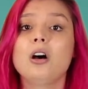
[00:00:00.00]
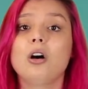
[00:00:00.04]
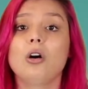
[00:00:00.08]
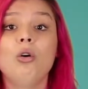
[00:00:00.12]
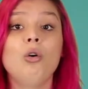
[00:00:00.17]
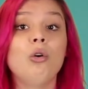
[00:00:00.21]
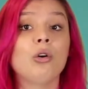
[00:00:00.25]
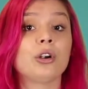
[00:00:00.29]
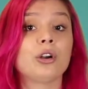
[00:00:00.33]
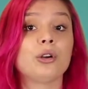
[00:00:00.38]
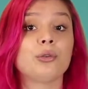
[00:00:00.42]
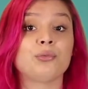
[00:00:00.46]

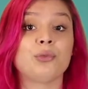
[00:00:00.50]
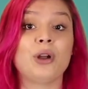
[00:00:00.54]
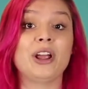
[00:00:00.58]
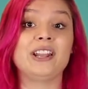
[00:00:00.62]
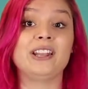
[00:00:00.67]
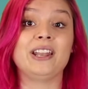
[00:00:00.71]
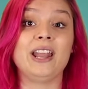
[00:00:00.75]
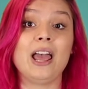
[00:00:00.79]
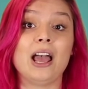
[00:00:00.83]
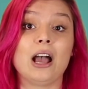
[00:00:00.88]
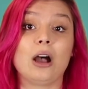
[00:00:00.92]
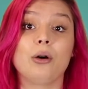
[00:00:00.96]
Or,
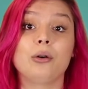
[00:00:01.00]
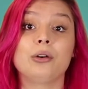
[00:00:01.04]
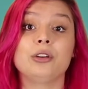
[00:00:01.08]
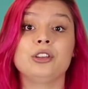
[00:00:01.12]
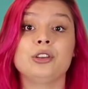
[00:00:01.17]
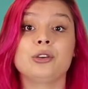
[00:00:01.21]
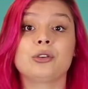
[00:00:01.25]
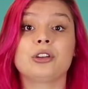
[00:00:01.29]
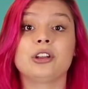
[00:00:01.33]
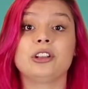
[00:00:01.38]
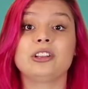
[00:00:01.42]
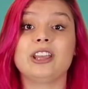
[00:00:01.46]
right now,
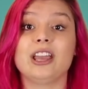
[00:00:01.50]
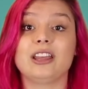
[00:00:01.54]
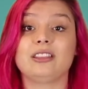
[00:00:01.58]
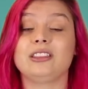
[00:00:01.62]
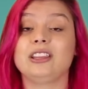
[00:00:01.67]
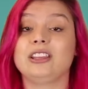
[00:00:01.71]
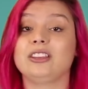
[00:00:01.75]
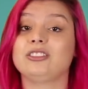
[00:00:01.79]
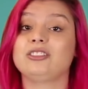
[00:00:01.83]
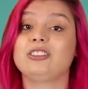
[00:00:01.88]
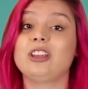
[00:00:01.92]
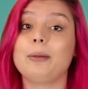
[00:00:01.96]
you could get
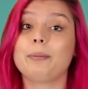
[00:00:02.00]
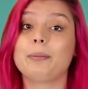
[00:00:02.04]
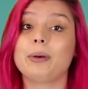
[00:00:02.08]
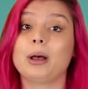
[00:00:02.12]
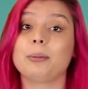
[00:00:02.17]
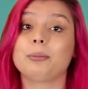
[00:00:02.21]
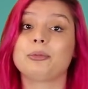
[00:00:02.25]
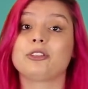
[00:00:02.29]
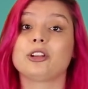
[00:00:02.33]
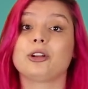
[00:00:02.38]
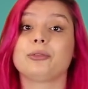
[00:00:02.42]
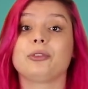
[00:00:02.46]
the
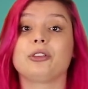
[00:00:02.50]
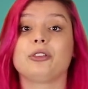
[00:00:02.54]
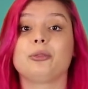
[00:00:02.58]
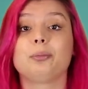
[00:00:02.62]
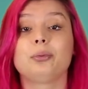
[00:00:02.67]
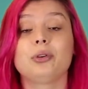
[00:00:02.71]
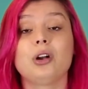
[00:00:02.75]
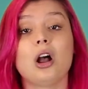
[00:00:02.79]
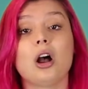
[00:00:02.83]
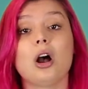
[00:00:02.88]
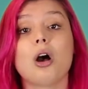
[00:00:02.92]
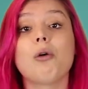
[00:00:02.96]
step-up Surface
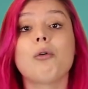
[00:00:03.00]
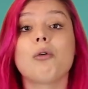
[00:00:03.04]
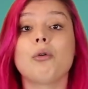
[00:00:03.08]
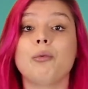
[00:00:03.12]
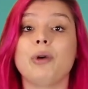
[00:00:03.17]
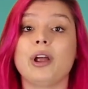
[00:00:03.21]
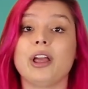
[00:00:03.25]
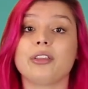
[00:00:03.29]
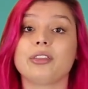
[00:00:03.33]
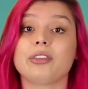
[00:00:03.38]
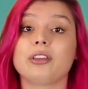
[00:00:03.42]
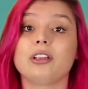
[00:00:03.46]
Pro
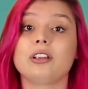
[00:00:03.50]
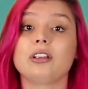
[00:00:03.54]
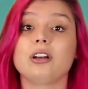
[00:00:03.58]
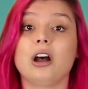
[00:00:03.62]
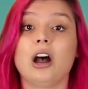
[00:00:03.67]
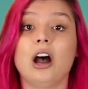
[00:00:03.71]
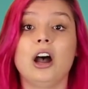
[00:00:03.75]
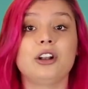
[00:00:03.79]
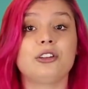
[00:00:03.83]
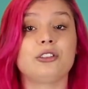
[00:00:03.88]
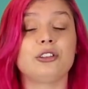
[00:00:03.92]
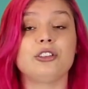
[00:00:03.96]
with
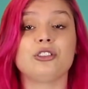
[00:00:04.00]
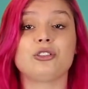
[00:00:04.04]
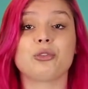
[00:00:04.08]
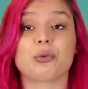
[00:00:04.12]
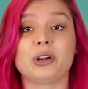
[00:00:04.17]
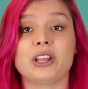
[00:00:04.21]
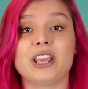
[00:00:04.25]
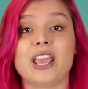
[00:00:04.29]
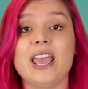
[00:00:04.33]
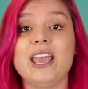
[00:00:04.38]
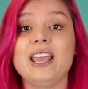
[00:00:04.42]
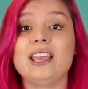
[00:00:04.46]

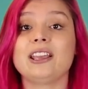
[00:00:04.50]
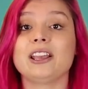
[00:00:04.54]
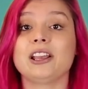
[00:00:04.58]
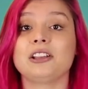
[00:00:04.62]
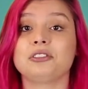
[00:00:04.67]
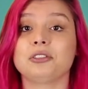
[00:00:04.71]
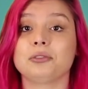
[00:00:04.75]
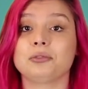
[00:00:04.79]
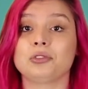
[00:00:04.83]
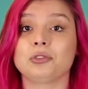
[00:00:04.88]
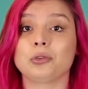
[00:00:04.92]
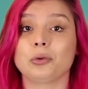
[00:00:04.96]
128
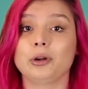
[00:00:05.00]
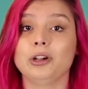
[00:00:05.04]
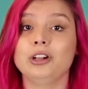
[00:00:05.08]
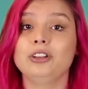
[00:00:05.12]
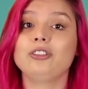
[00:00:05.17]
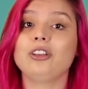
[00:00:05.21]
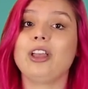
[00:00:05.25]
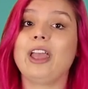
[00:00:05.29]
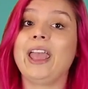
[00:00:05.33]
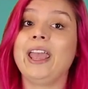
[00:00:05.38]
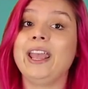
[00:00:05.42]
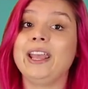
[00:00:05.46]
gigs of
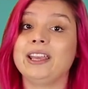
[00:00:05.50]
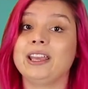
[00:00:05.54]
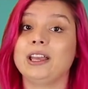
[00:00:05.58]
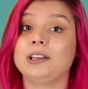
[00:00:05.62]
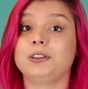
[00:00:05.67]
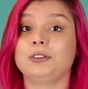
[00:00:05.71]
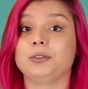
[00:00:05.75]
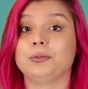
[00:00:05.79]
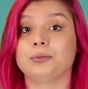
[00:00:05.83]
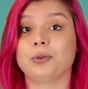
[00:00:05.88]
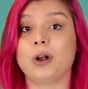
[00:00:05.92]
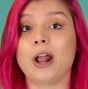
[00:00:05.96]
storage, 8
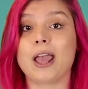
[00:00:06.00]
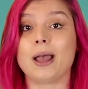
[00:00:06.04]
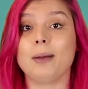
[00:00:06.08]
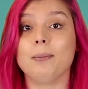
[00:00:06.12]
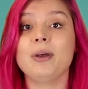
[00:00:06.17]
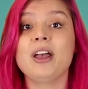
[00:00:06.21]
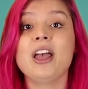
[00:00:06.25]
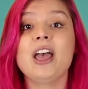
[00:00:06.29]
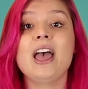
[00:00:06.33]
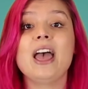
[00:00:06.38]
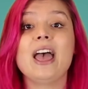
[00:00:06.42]
gigs of RAM,